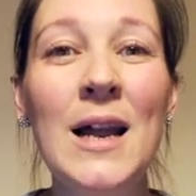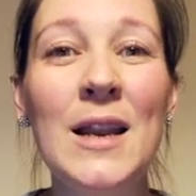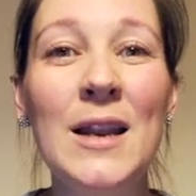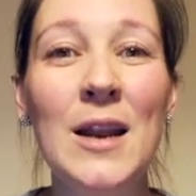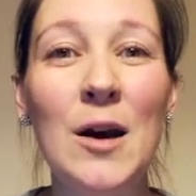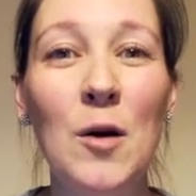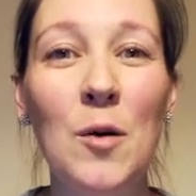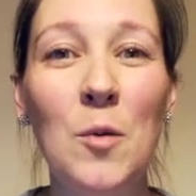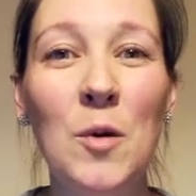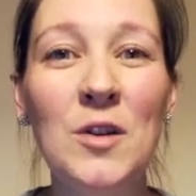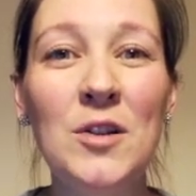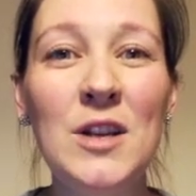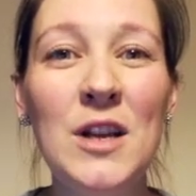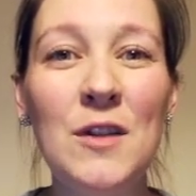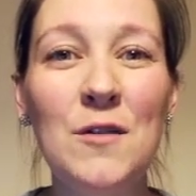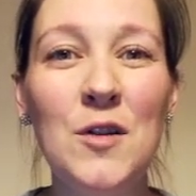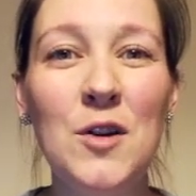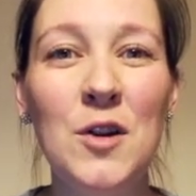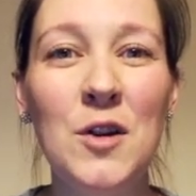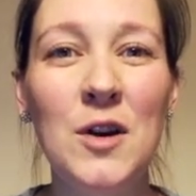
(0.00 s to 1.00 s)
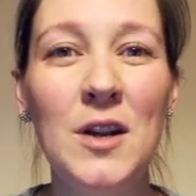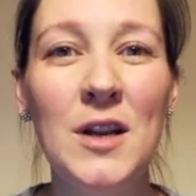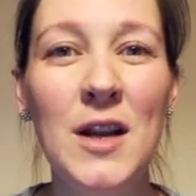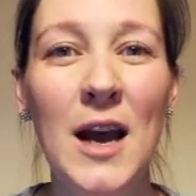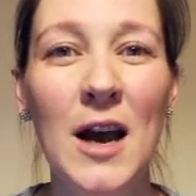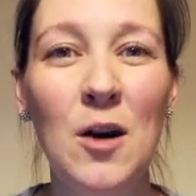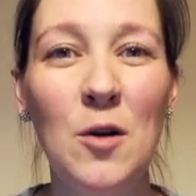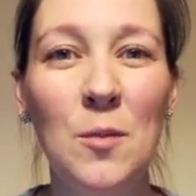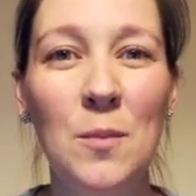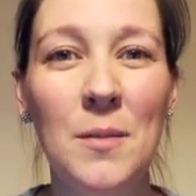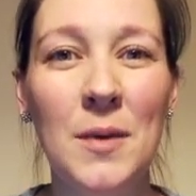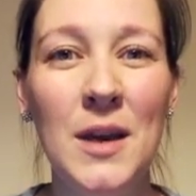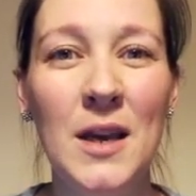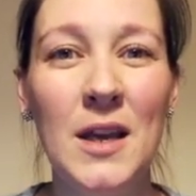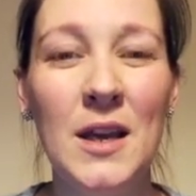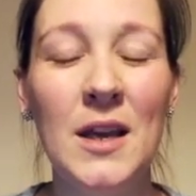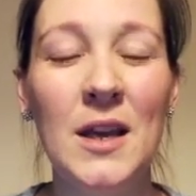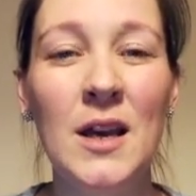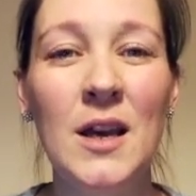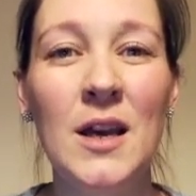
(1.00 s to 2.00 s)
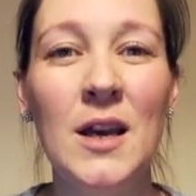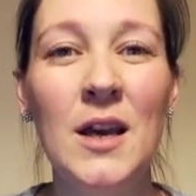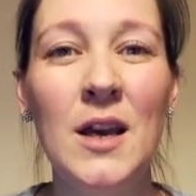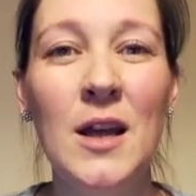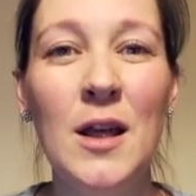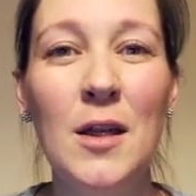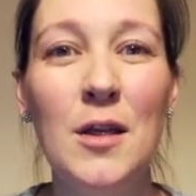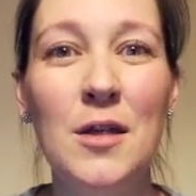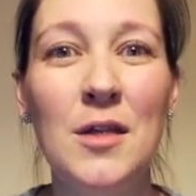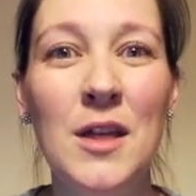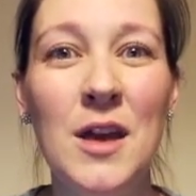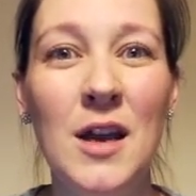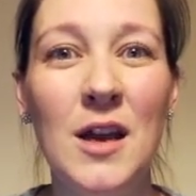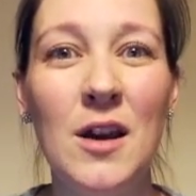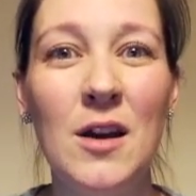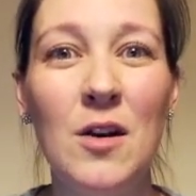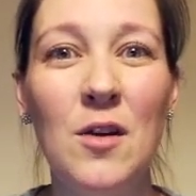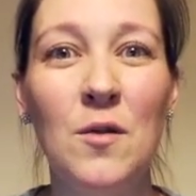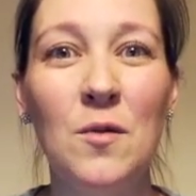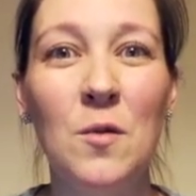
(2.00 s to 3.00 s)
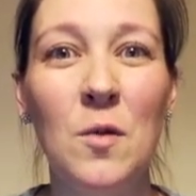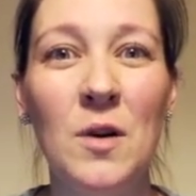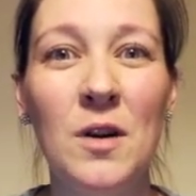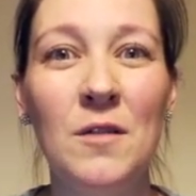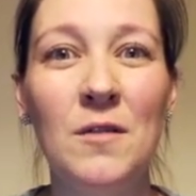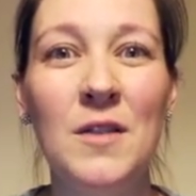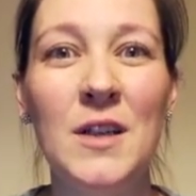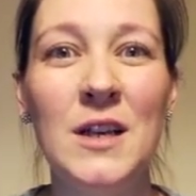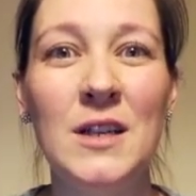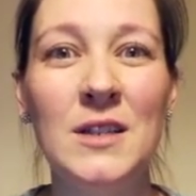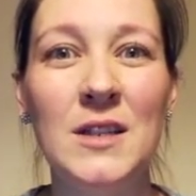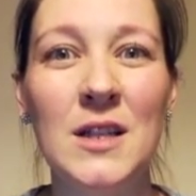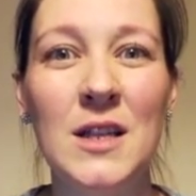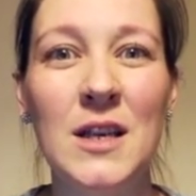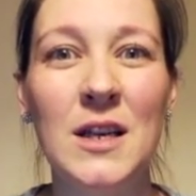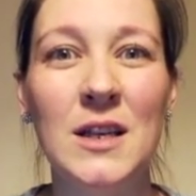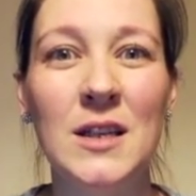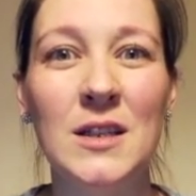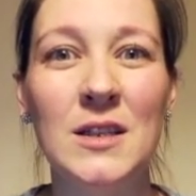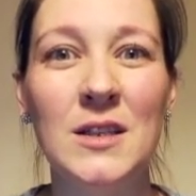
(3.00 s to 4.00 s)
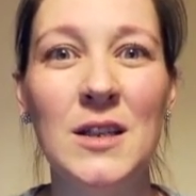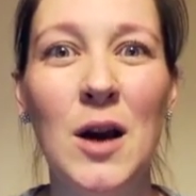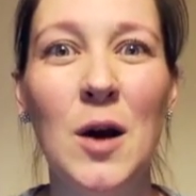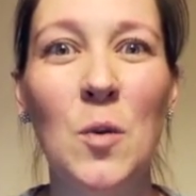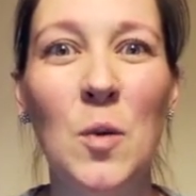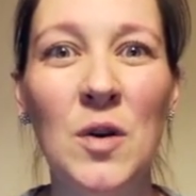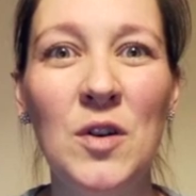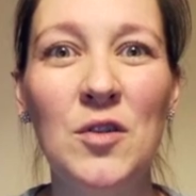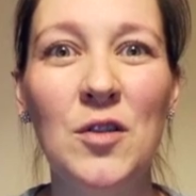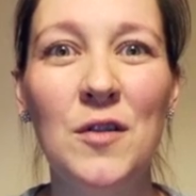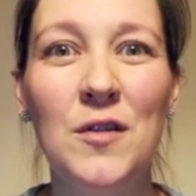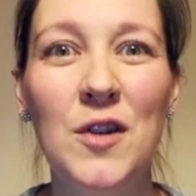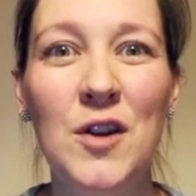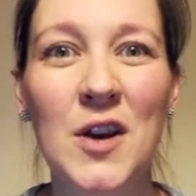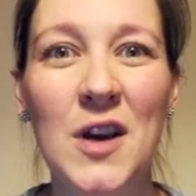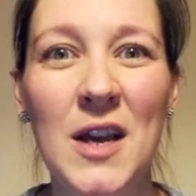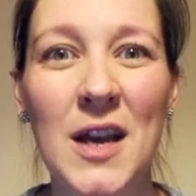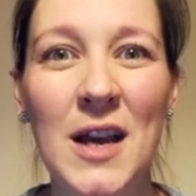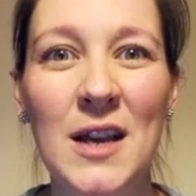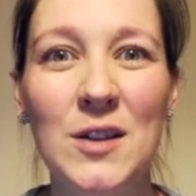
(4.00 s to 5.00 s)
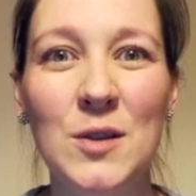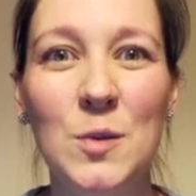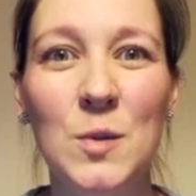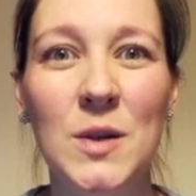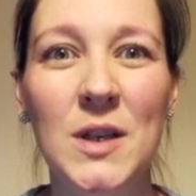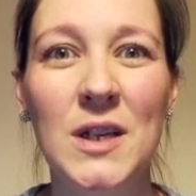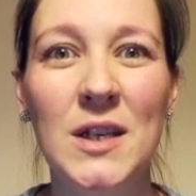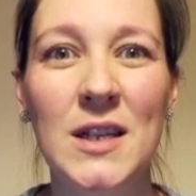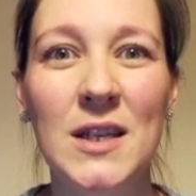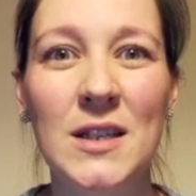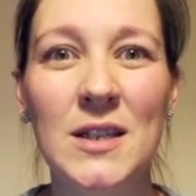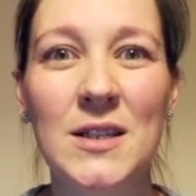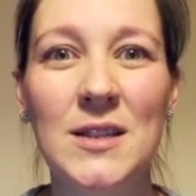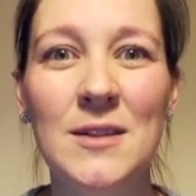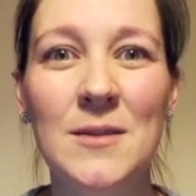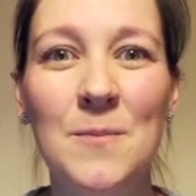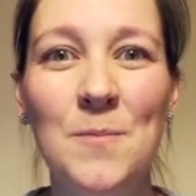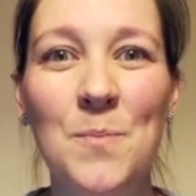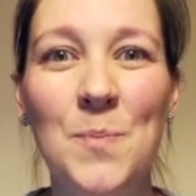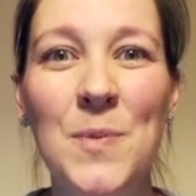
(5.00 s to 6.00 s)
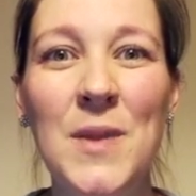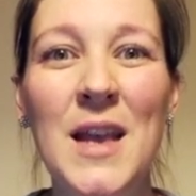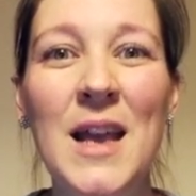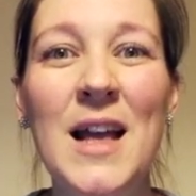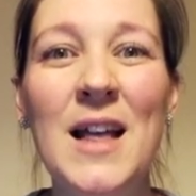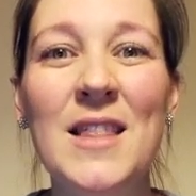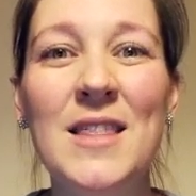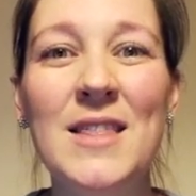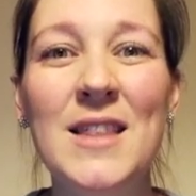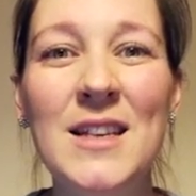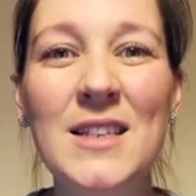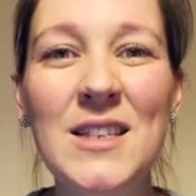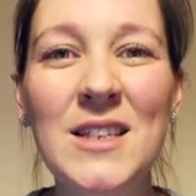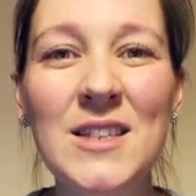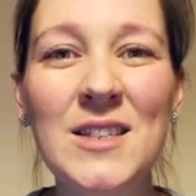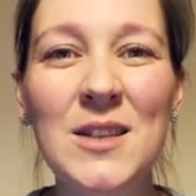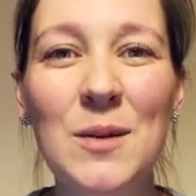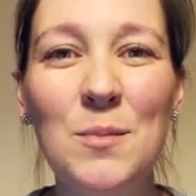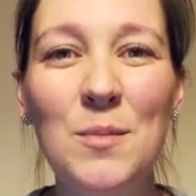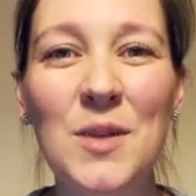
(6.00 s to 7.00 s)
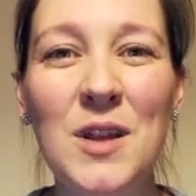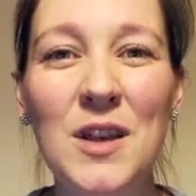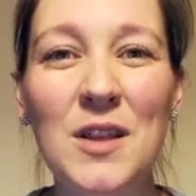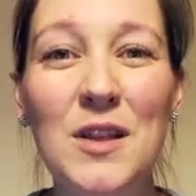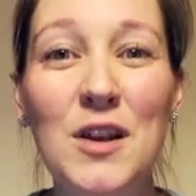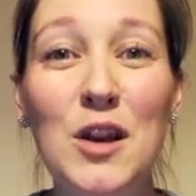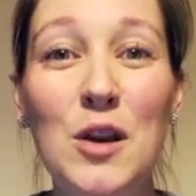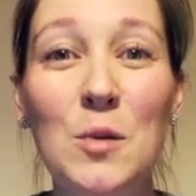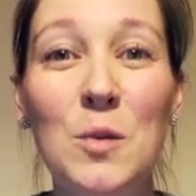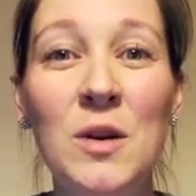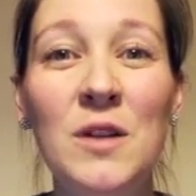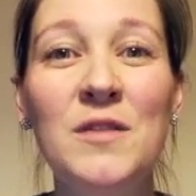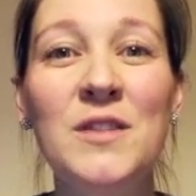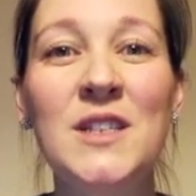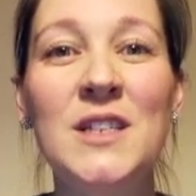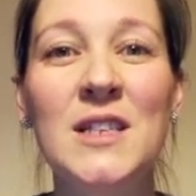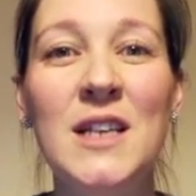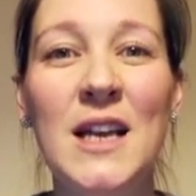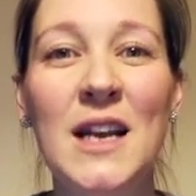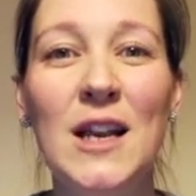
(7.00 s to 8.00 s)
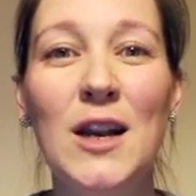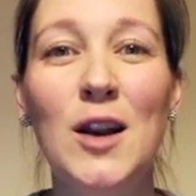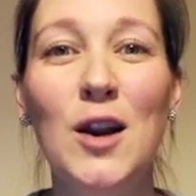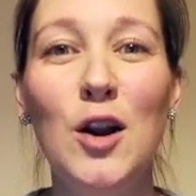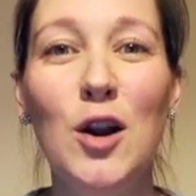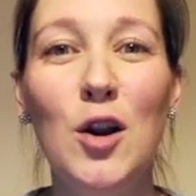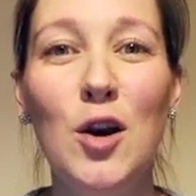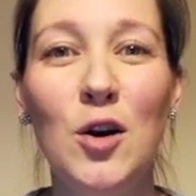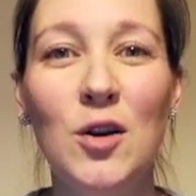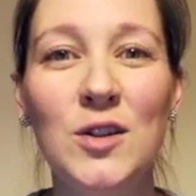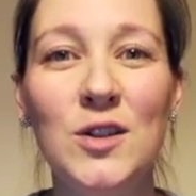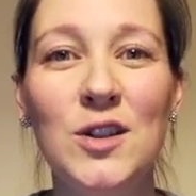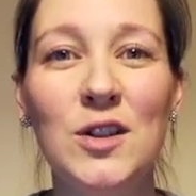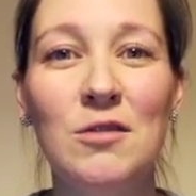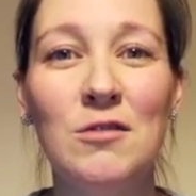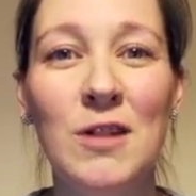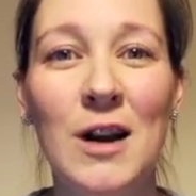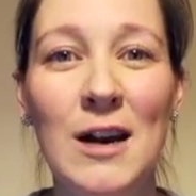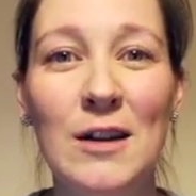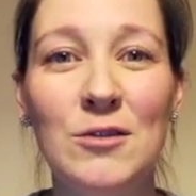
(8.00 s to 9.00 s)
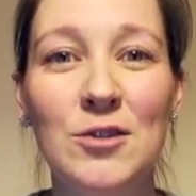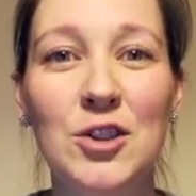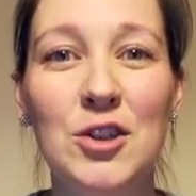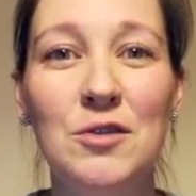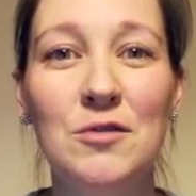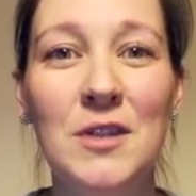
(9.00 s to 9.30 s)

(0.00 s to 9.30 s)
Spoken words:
Now, I wonder if you could help me think of one of these things. I wonder if you could guess what it is. This is something that you will have seen lots around you